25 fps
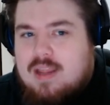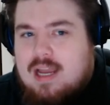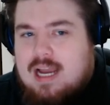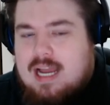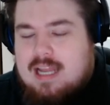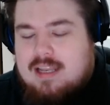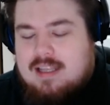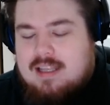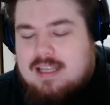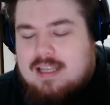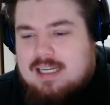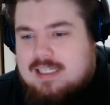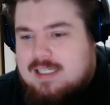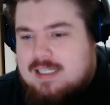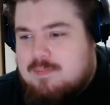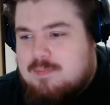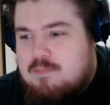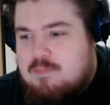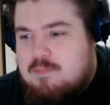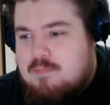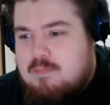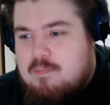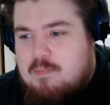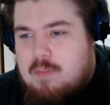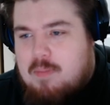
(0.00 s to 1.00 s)
And this is
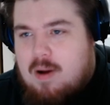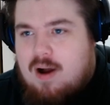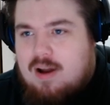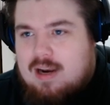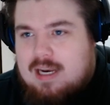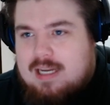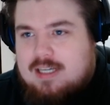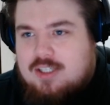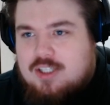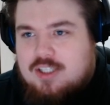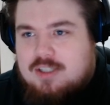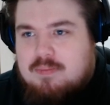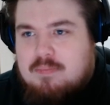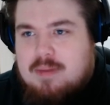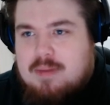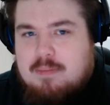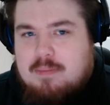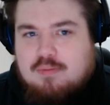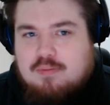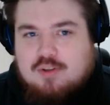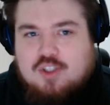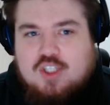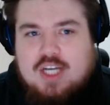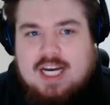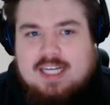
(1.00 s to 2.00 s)
partly just me
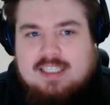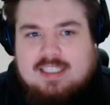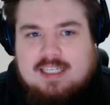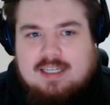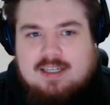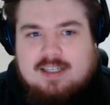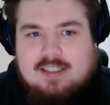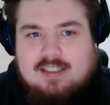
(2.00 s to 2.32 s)
projecting